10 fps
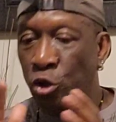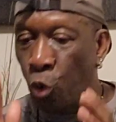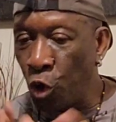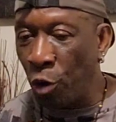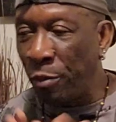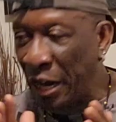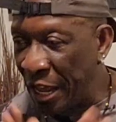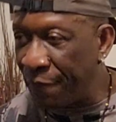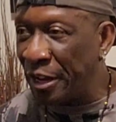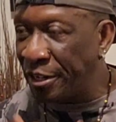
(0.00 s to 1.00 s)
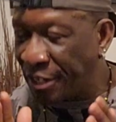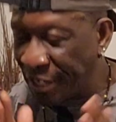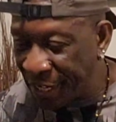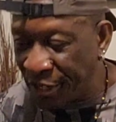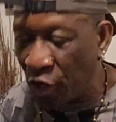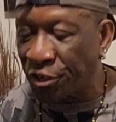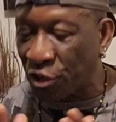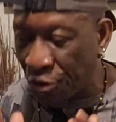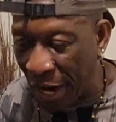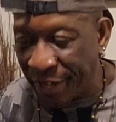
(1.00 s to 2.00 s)
Do you believe in Jesus
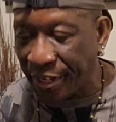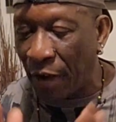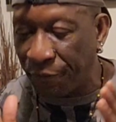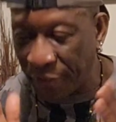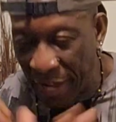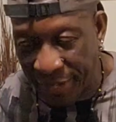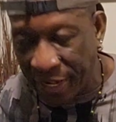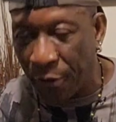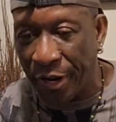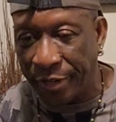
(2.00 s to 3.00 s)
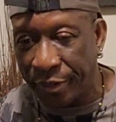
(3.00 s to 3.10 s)
Christ of Nazareth?